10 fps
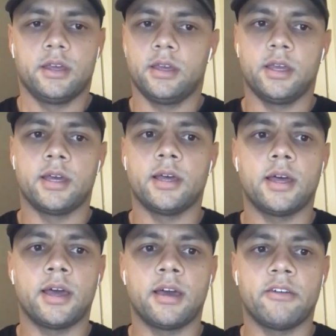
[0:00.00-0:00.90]
yeah,
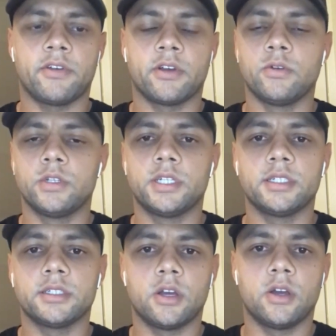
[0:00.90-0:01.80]
I have a good season.
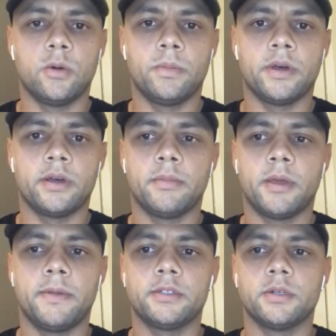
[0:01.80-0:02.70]
So I hope uh,
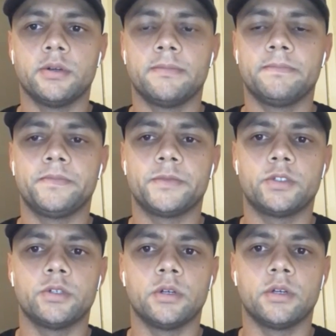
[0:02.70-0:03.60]
maybe to
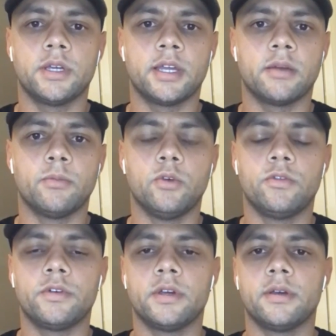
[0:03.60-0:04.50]
to get a move
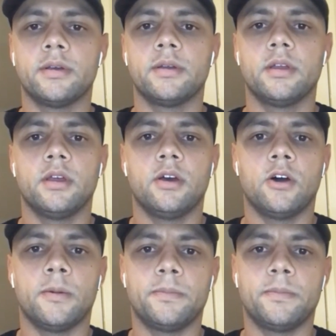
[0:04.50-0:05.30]
uh, up